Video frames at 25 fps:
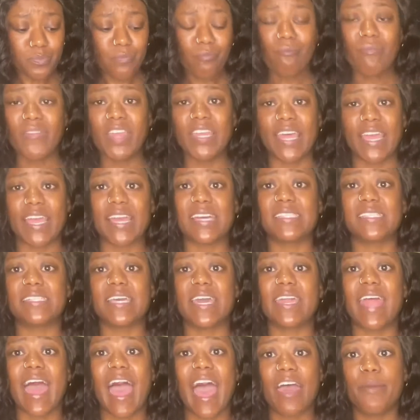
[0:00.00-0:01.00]
Like I
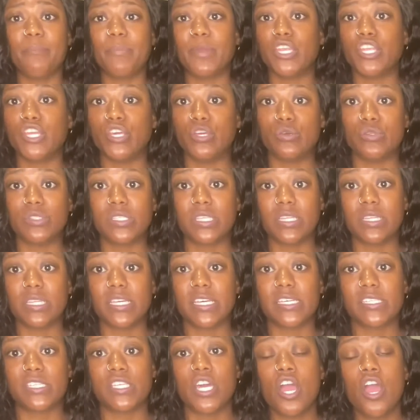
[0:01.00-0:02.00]
said, I've been using
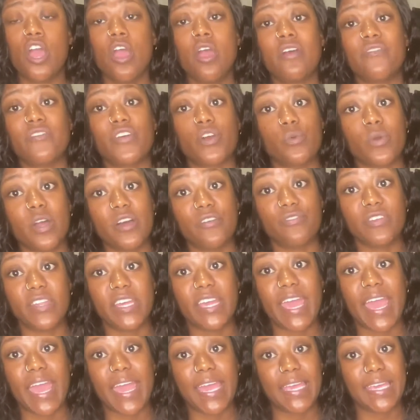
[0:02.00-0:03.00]
this for roughly
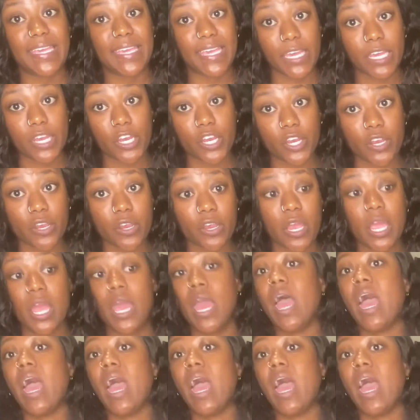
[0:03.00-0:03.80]
a year.